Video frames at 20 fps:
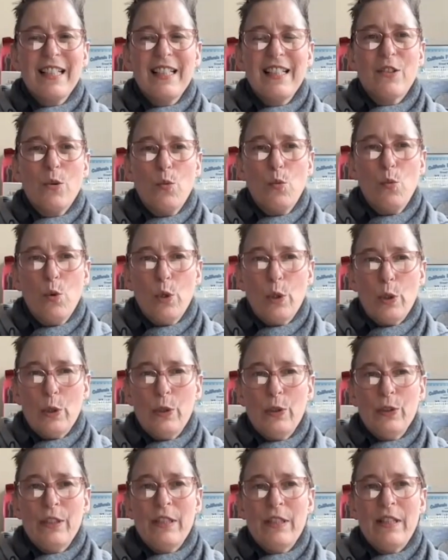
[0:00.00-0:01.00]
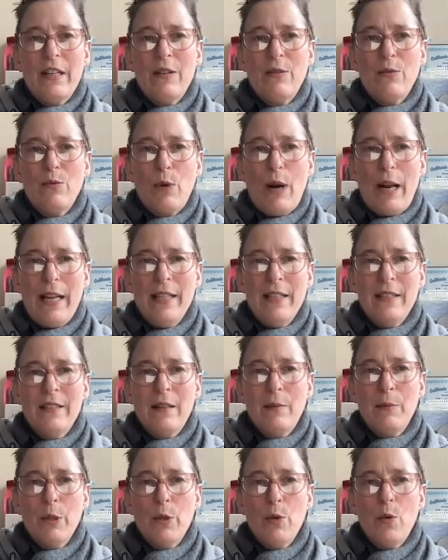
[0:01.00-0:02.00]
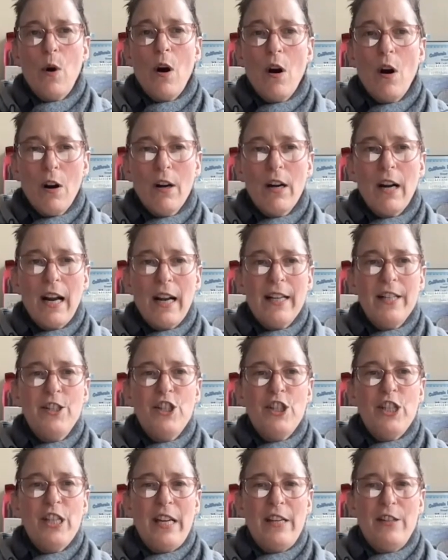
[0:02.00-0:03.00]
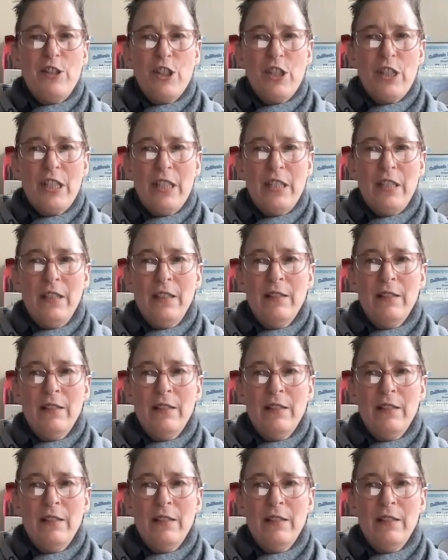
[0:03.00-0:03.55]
So world and then write, WRIGHT.